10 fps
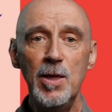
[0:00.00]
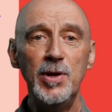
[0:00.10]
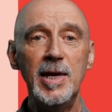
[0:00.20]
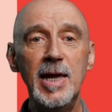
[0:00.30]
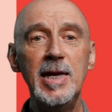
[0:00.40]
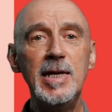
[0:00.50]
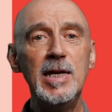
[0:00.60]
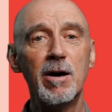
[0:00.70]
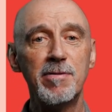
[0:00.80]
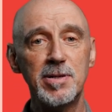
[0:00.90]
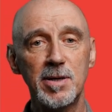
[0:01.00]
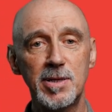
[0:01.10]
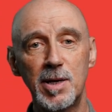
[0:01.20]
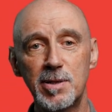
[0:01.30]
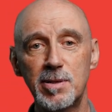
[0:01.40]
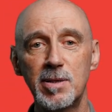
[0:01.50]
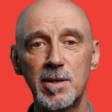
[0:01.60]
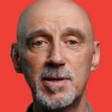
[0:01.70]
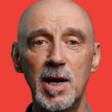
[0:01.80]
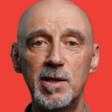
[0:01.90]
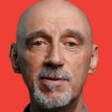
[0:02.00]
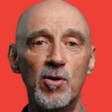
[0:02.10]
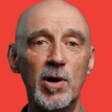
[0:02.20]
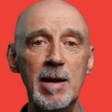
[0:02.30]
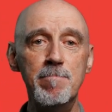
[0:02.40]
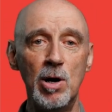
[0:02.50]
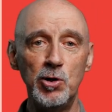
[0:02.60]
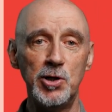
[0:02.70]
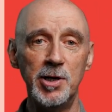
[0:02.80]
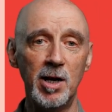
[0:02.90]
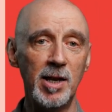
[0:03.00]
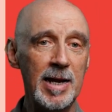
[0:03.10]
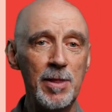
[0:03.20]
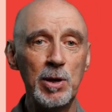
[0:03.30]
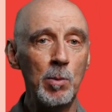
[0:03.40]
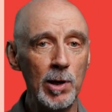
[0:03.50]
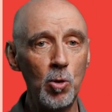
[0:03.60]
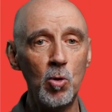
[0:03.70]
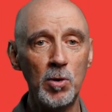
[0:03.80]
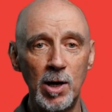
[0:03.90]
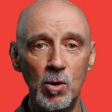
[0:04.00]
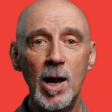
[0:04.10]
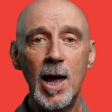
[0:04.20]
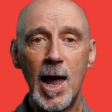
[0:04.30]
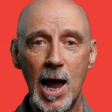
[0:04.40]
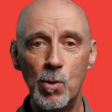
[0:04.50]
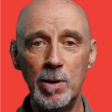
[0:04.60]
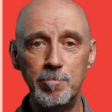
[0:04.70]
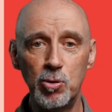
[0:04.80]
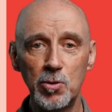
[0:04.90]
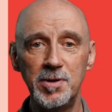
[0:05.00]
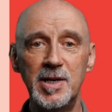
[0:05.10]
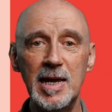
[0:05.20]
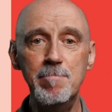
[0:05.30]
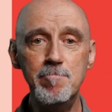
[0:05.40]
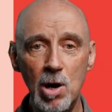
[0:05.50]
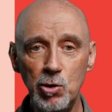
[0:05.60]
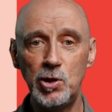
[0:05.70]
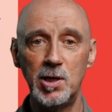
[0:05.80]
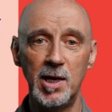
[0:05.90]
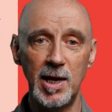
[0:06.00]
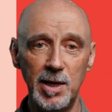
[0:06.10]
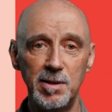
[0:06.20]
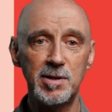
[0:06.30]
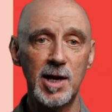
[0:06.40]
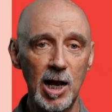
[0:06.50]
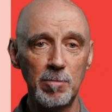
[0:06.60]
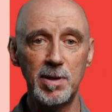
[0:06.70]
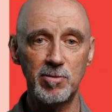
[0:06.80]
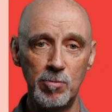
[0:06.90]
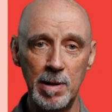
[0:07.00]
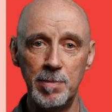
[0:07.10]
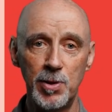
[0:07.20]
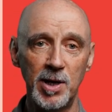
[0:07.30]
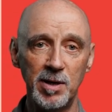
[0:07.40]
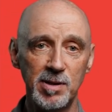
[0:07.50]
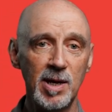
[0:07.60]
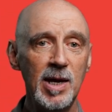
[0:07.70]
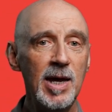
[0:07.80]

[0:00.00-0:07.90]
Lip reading: The E of success stands for emotional, and I think we all know how important emotion is to help us remember things.